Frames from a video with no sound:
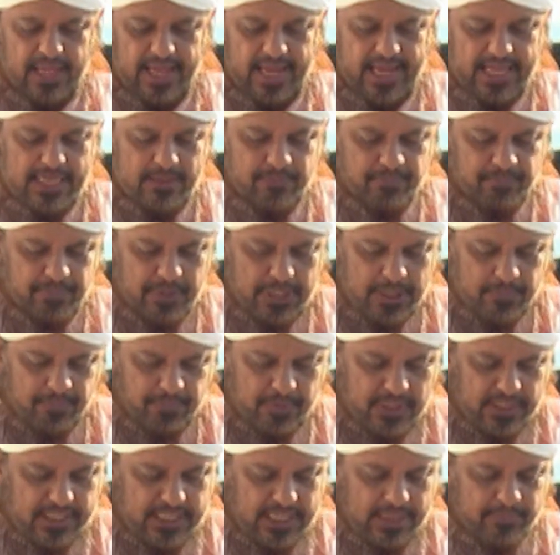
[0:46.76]
and
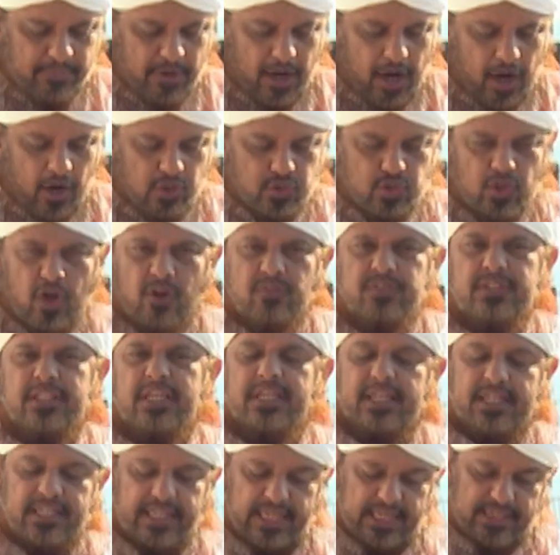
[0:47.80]
people came out of
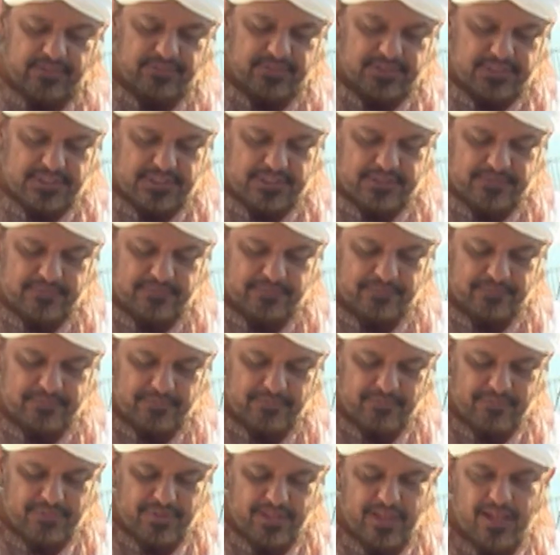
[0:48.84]
their graves.
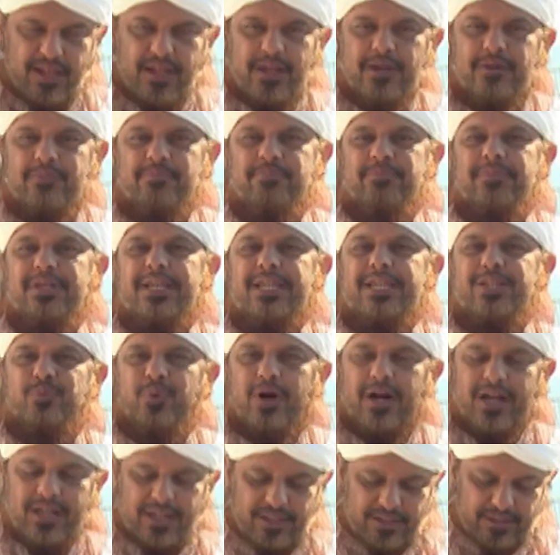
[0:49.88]

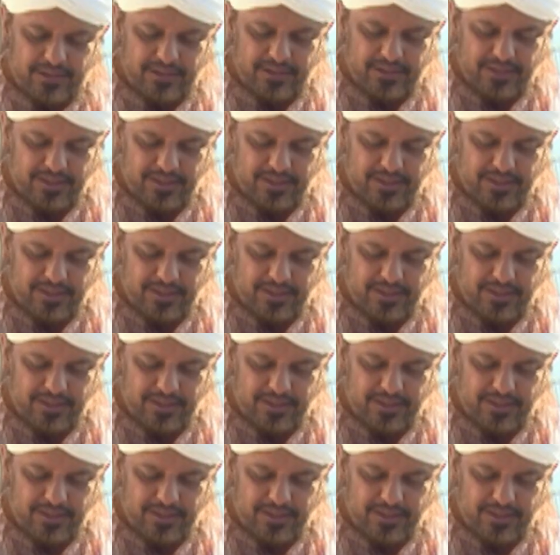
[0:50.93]
Meanwhile,